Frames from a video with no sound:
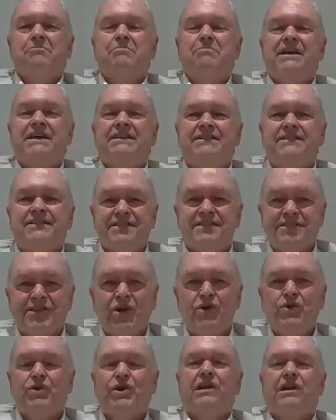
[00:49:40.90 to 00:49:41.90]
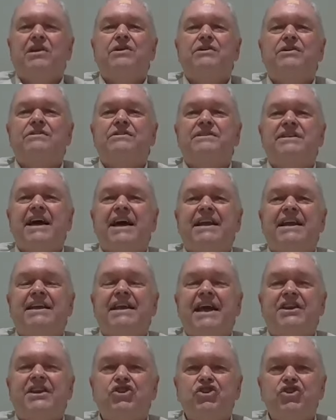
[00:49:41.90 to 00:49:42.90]
be so close and
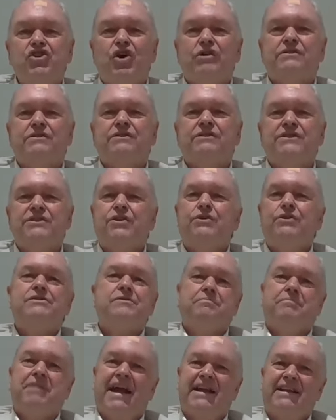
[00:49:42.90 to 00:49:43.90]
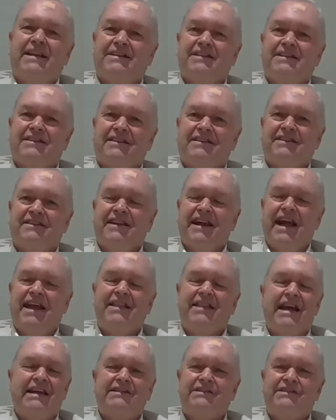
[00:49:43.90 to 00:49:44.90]
yet not so dependent.
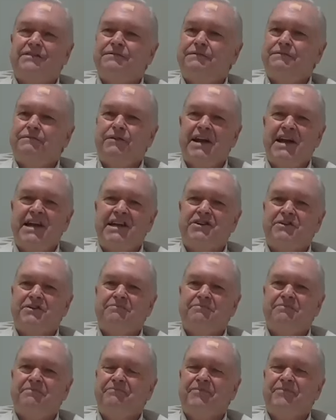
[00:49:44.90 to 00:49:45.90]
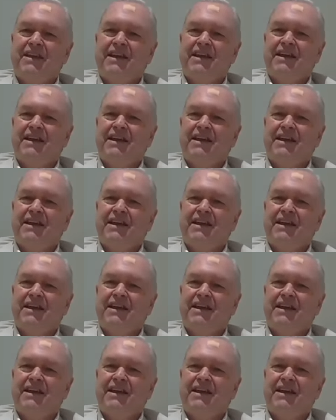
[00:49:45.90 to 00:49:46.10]
And that's a freedom.